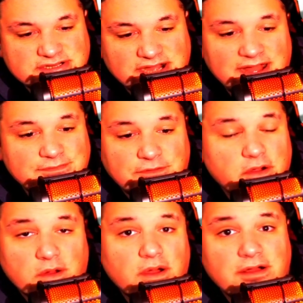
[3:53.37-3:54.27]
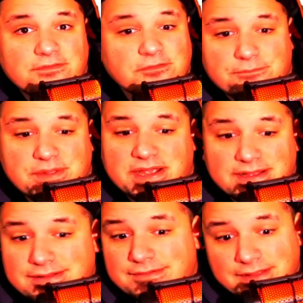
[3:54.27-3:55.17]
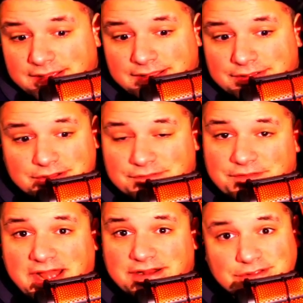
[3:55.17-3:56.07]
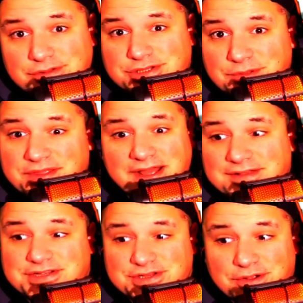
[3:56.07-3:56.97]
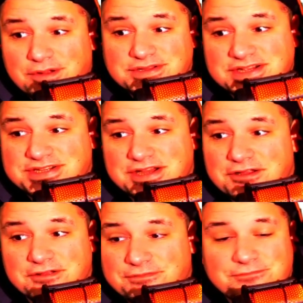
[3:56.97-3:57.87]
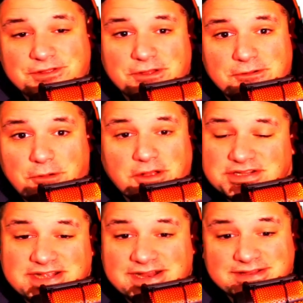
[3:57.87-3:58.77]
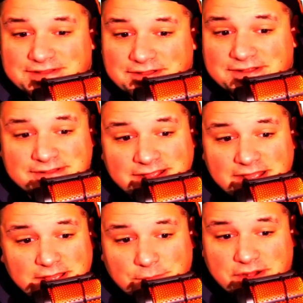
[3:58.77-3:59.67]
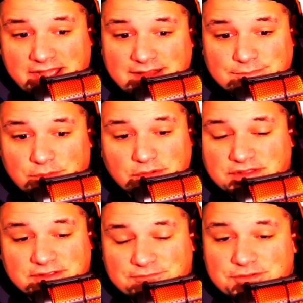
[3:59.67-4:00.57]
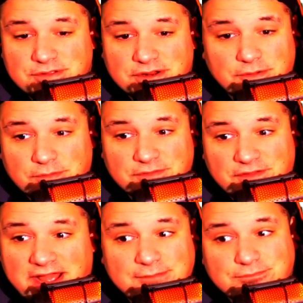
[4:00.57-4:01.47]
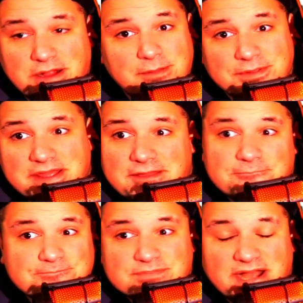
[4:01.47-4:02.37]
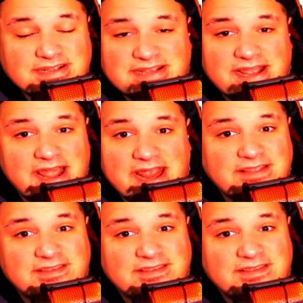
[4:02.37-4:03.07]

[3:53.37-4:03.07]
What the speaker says: not far off from could have had close to 1,000 yards this year if, you know, all said and done, would have had more than a few, you know, would have had probably, I'd say, 8 to